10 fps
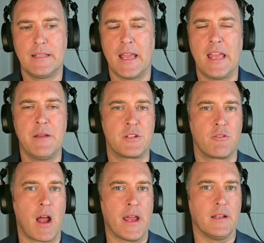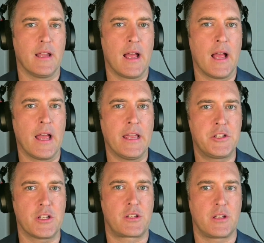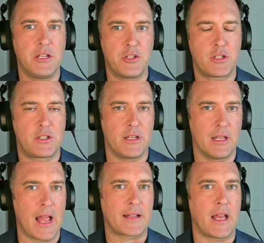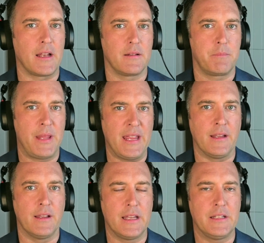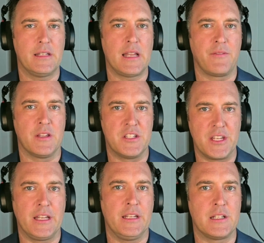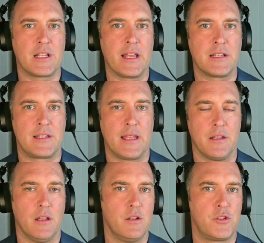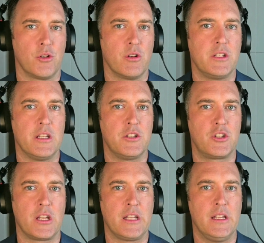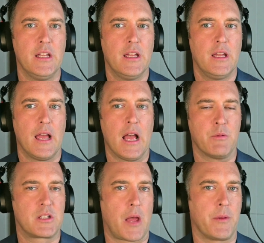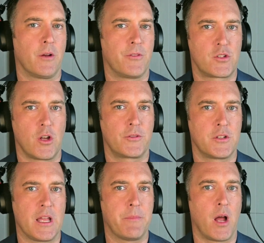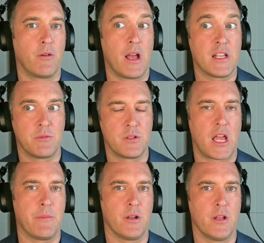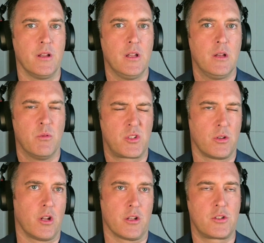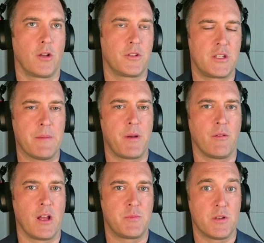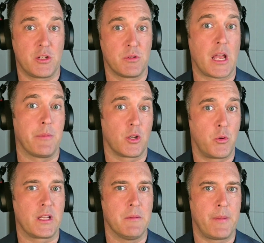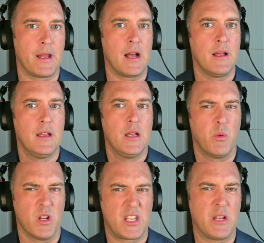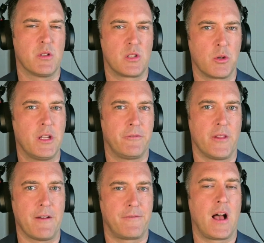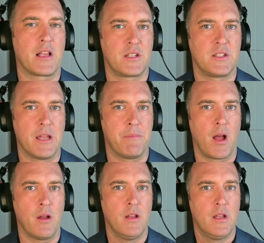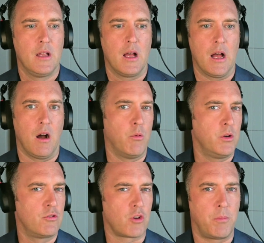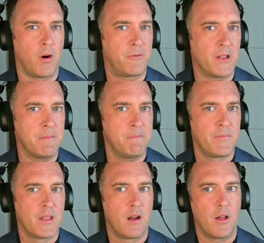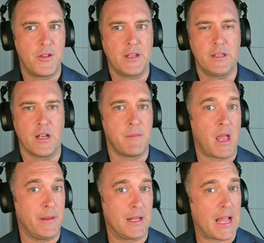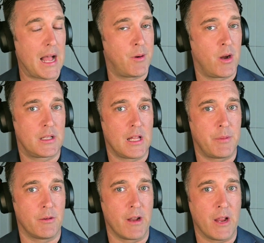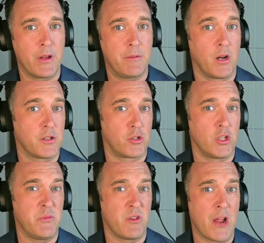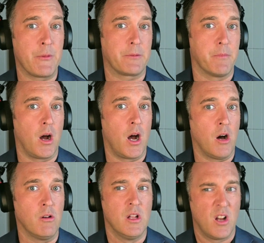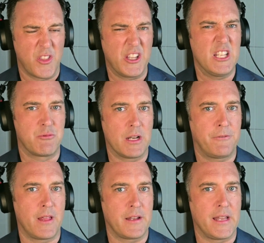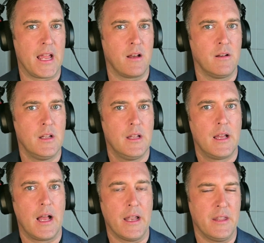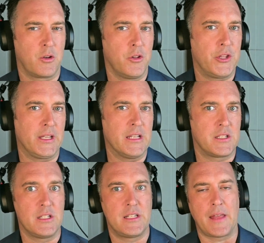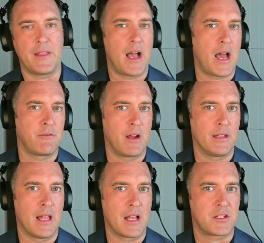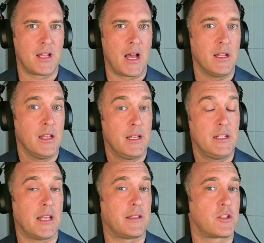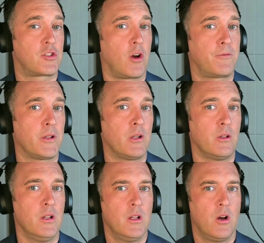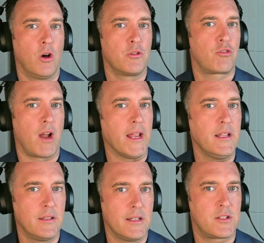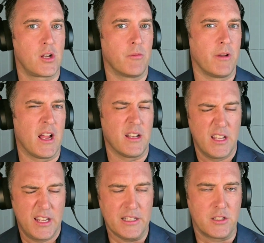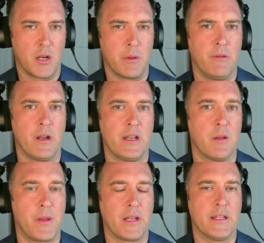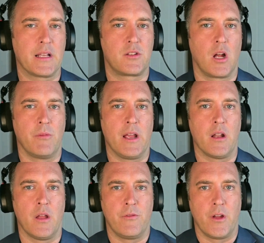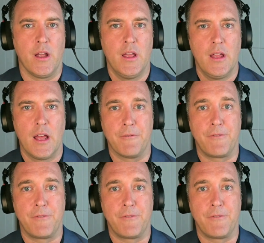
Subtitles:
Yeah, he was great. He just lacked that ping. He didn't have the zing in his legs that Lazura did. She was coming off a softer tempo race and was able to, well, sort of not a softer tempo race, but she was able to quicken better, whereas he was looking for that faster tempo. I wouldn't drop off him. I think, maybe the Carbine Club at Randwick might suit him. Randwick Mile, I think he's ready for that now. And the good thing is he's had the hard run last start. He's had the soft little entree this time round. He's going to be ready to peak next time round over a